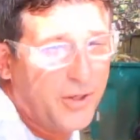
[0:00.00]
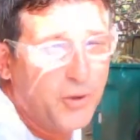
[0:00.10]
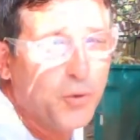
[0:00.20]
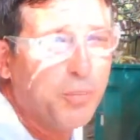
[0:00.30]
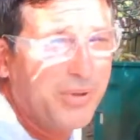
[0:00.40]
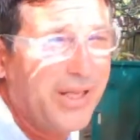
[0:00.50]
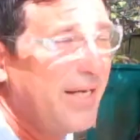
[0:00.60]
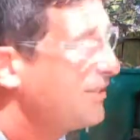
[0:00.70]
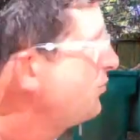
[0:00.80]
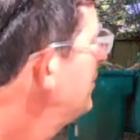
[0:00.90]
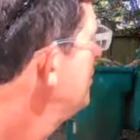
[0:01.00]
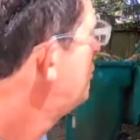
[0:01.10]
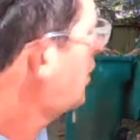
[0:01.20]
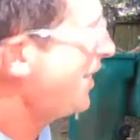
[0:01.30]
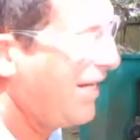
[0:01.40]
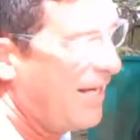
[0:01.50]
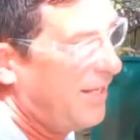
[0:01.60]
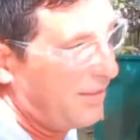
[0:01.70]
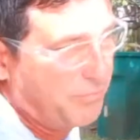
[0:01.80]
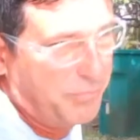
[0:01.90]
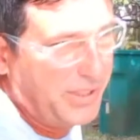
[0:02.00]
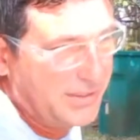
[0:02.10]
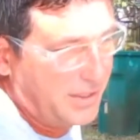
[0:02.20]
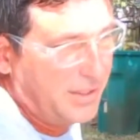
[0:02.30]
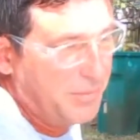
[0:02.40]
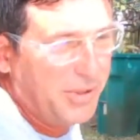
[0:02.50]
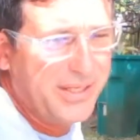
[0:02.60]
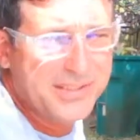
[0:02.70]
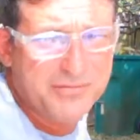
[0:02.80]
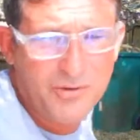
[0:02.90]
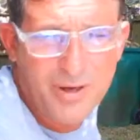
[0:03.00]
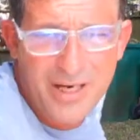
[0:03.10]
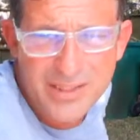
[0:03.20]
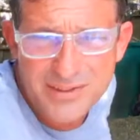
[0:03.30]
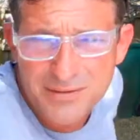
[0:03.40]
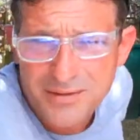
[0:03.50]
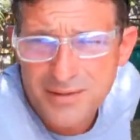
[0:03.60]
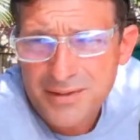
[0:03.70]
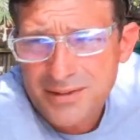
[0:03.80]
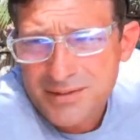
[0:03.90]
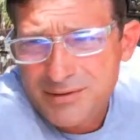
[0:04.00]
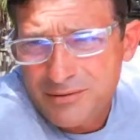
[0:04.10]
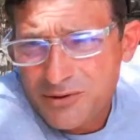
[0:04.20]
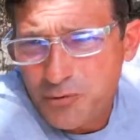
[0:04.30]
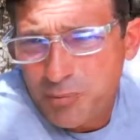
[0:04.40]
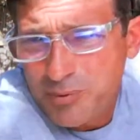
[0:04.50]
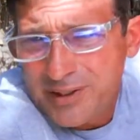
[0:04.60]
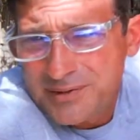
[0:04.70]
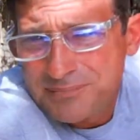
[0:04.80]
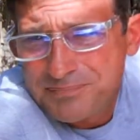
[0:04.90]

cool place with these gigantic, basically, blades of grass. So it's a cool place.